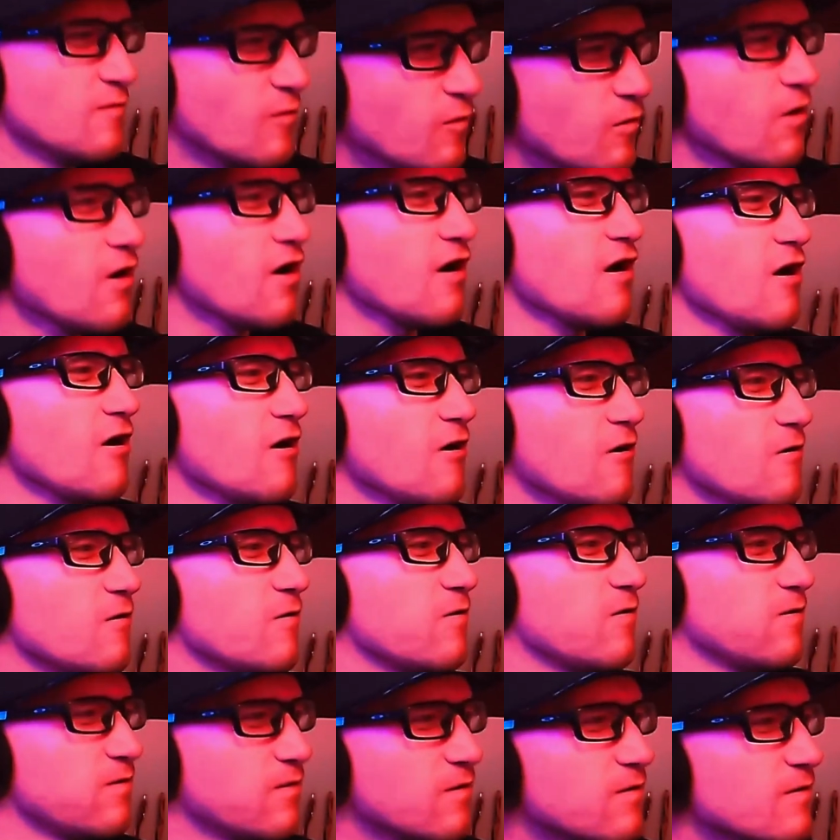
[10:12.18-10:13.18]
Woo!
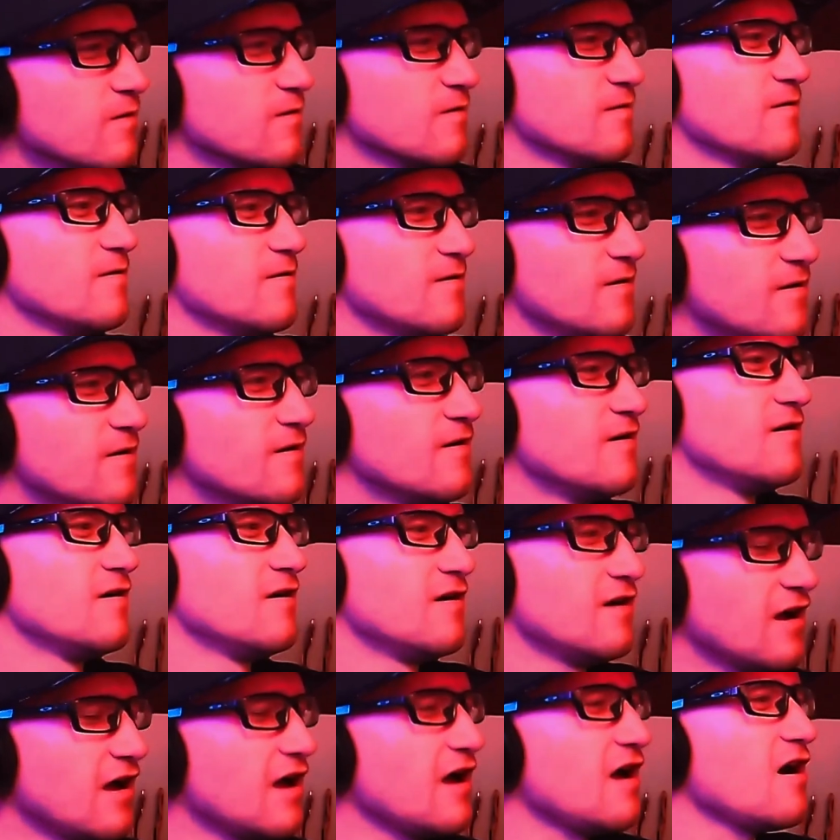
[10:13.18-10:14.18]

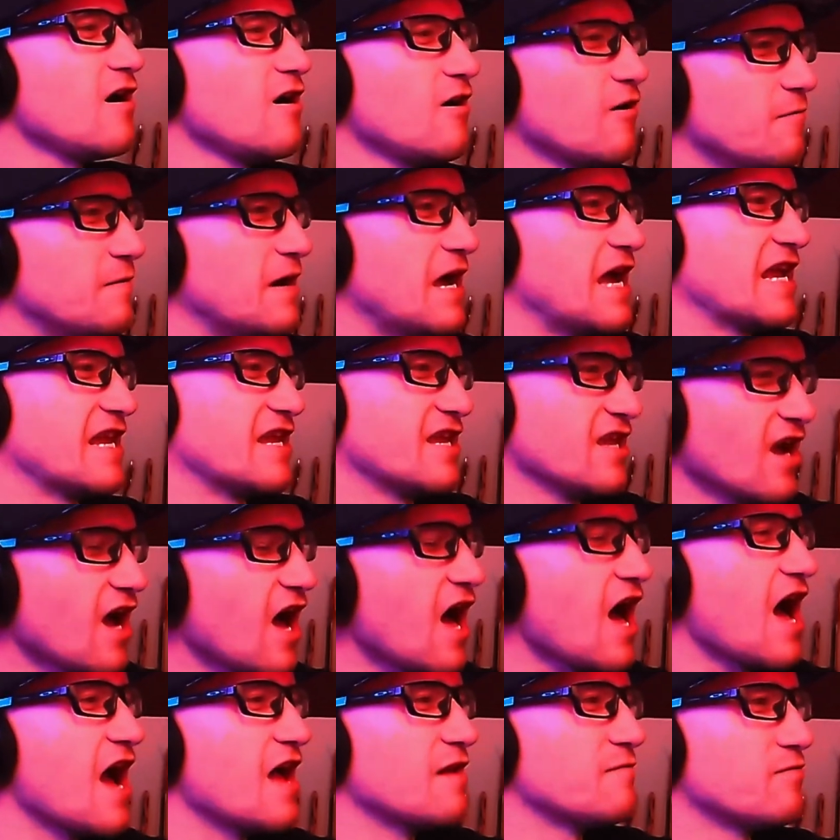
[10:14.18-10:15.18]
Oh my
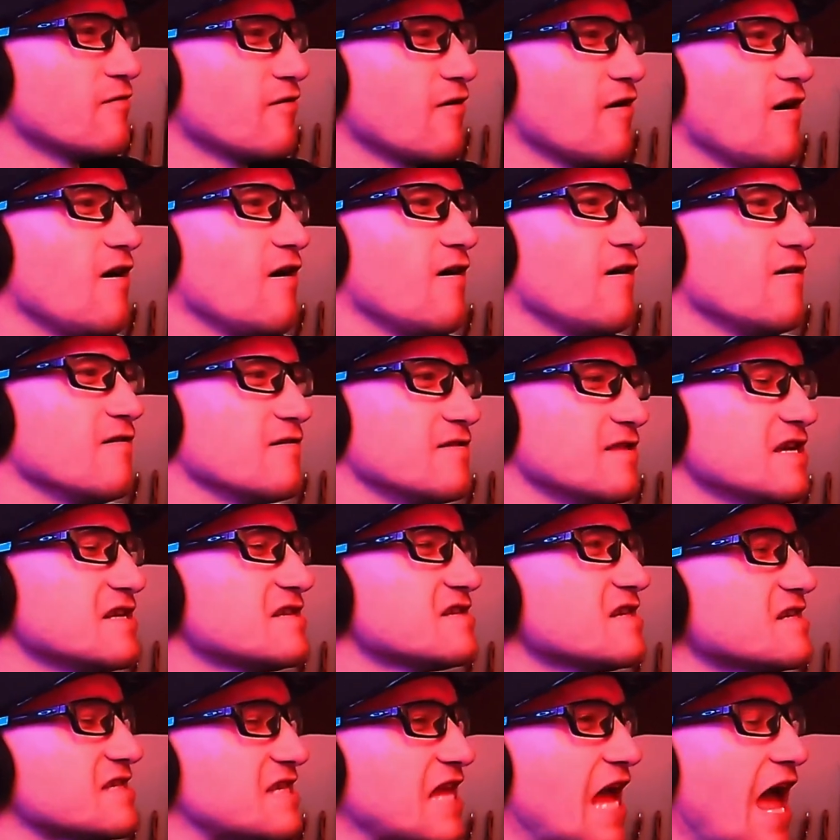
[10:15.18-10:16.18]
god, bro.
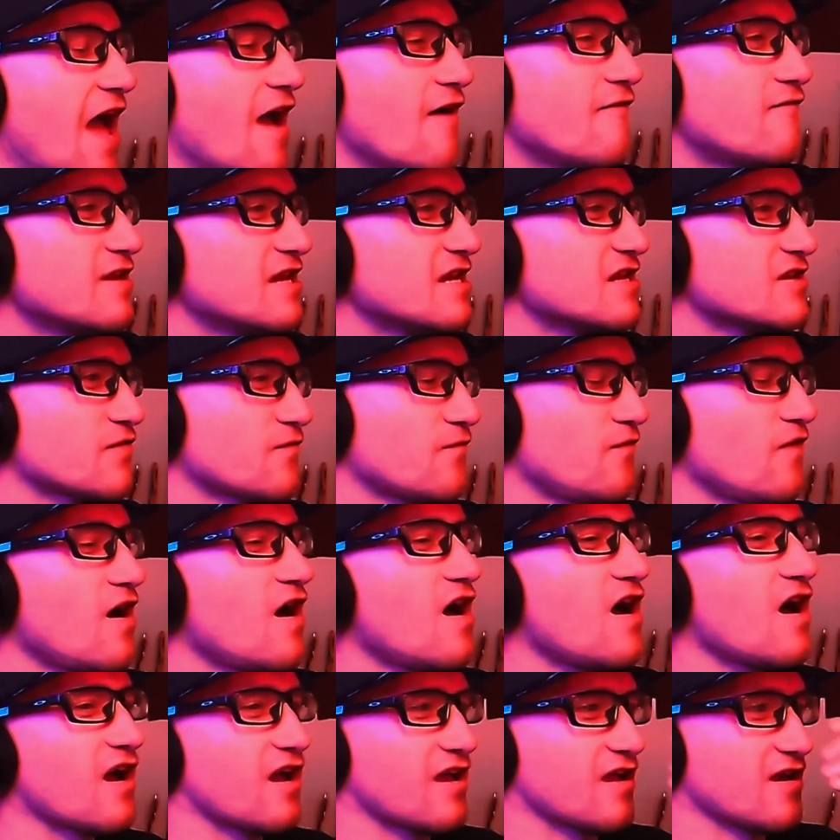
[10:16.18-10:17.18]
This is heavy as
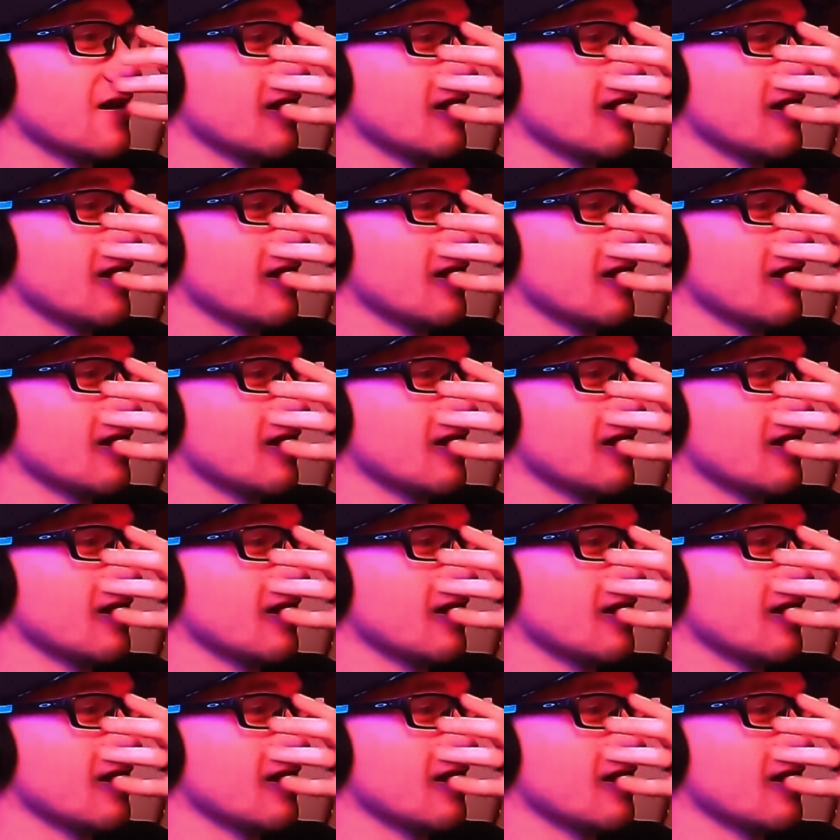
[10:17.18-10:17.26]
fuck.